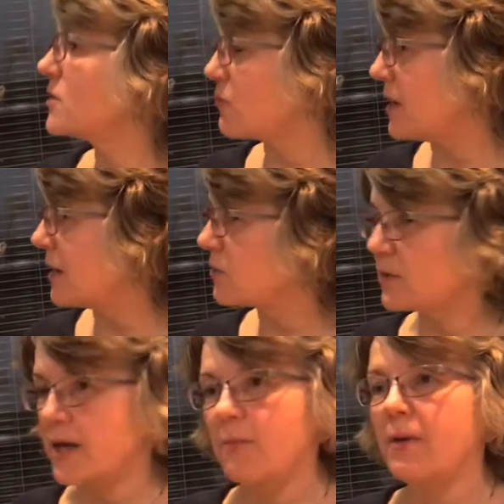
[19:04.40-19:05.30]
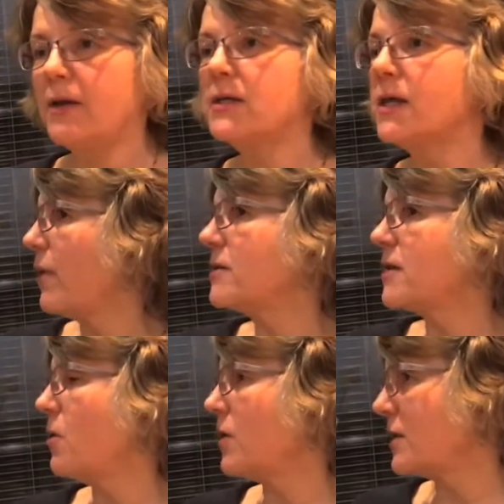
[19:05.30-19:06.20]
street, what happened when
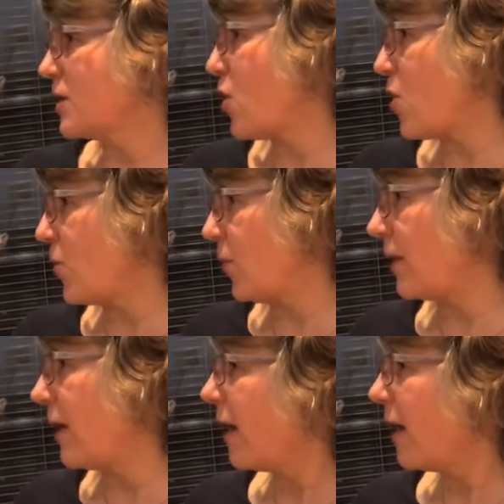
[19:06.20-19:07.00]
somebody is alone.